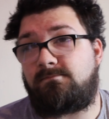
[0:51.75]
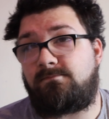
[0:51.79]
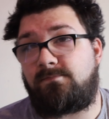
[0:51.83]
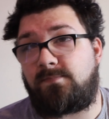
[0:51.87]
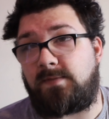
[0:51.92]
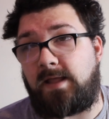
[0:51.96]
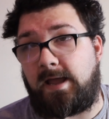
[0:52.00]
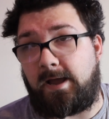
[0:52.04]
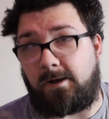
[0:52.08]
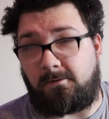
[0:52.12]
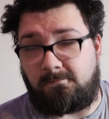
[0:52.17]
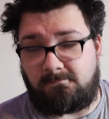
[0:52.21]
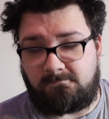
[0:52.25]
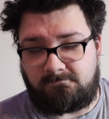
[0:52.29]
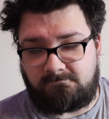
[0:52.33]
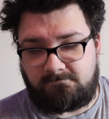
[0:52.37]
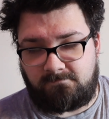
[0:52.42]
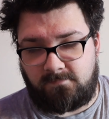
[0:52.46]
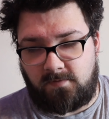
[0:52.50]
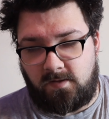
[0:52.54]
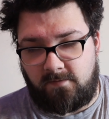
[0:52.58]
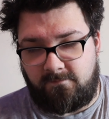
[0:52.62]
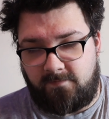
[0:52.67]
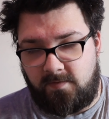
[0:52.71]
Now,
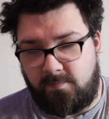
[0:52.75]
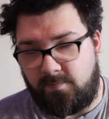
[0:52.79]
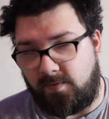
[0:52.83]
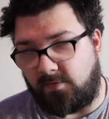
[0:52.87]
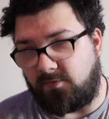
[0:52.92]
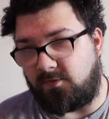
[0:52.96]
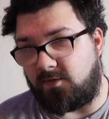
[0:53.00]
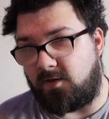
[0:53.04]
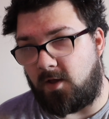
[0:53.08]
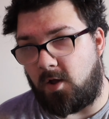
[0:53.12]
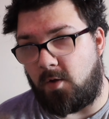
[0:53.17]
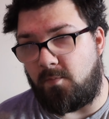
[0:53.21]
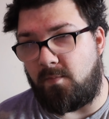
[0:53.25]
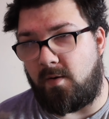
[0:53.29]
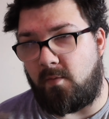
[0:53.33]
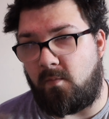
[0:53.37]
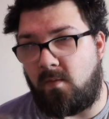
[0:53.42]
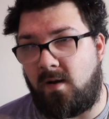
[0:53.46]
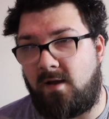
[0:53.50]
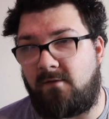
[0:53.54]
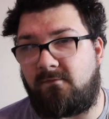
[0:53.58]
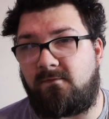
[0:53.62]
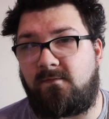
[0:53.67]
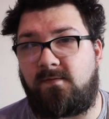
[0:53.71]
a few months ago, my
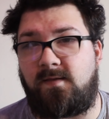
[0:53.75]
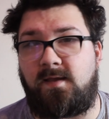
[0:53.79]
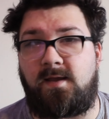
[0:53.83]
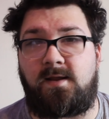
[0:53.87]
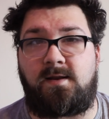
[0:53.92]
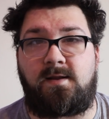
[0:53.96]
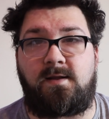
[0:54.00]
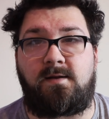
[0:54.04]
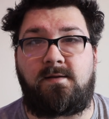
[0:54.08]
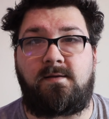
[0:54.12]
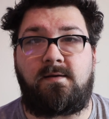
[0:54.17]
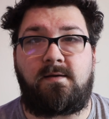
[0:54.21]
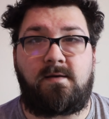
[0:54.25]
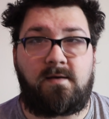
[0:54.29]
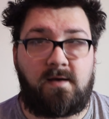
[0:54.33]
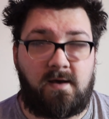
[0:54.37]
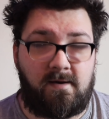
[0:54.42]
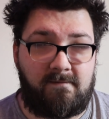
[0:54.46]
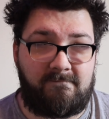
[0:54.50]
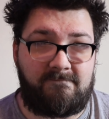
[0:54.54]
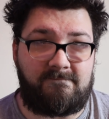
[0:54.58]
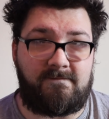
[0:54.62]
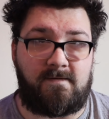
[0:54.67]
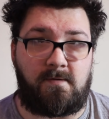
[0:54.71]
wife needed
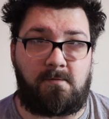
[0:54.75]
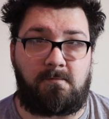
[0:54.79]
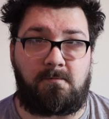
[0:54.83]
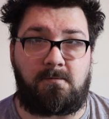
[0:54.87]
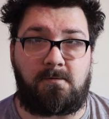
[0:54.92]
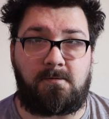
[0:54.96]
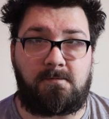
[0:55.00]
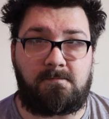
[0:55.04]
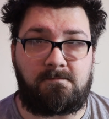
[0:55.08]
a phone.